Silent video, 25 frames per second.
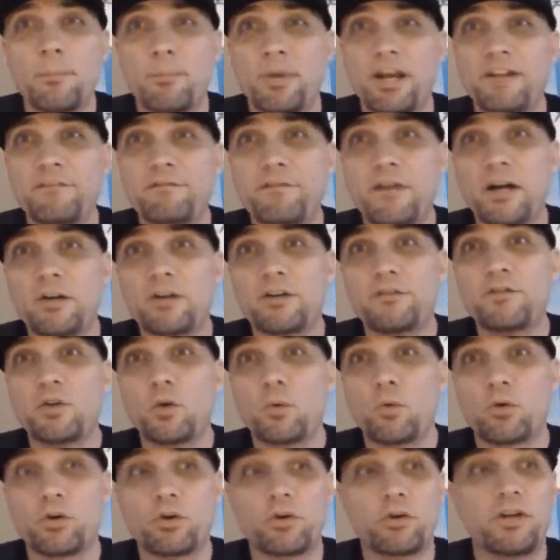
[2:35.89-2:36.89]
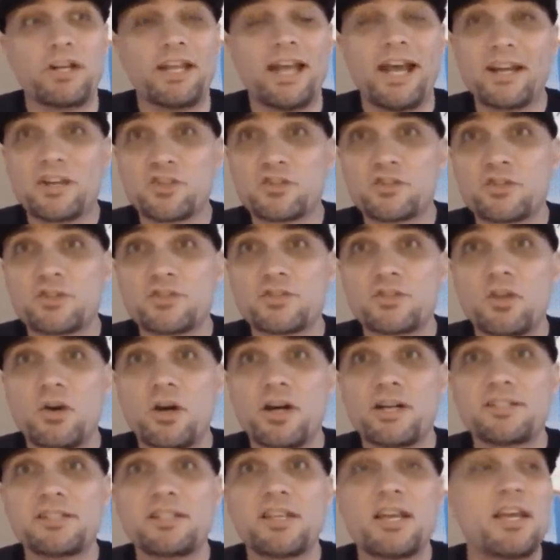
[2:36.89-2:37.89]
but I found if you order an extra
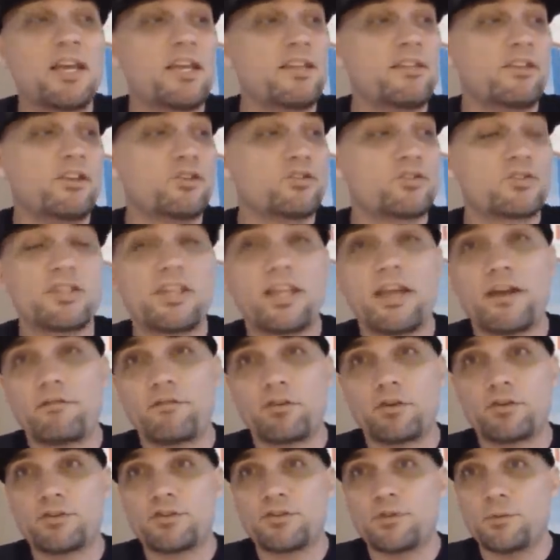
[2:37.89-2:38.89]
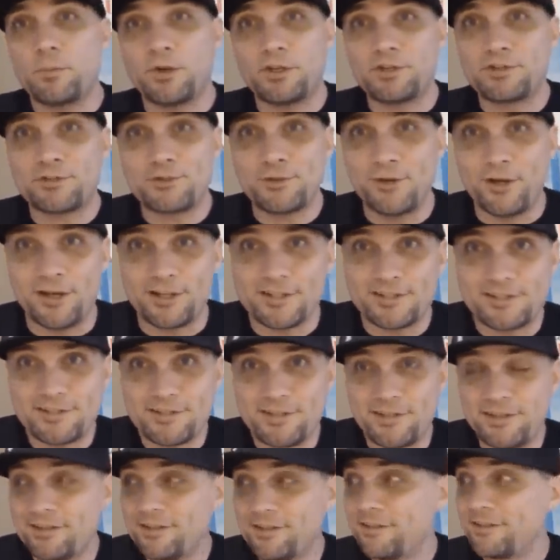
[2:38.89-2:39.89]
sauce, there's never too much
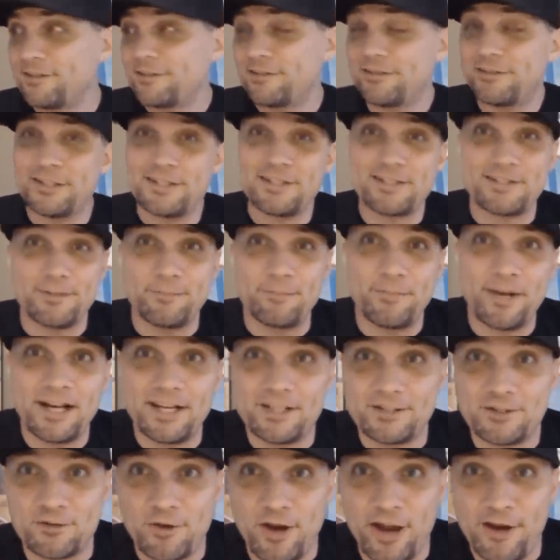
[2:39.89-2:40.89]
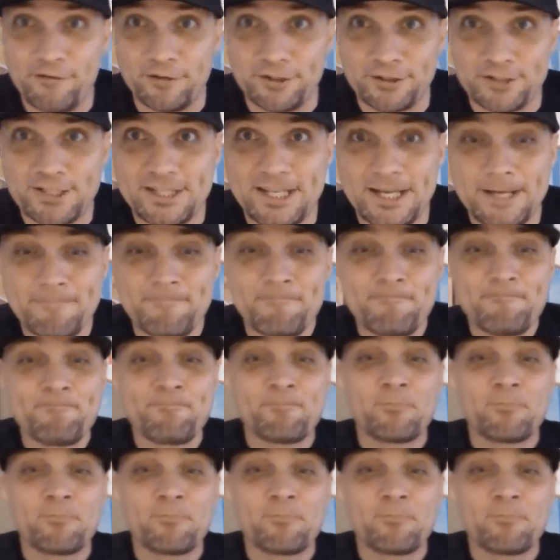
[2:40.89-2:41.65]
sauce, at least in my travels.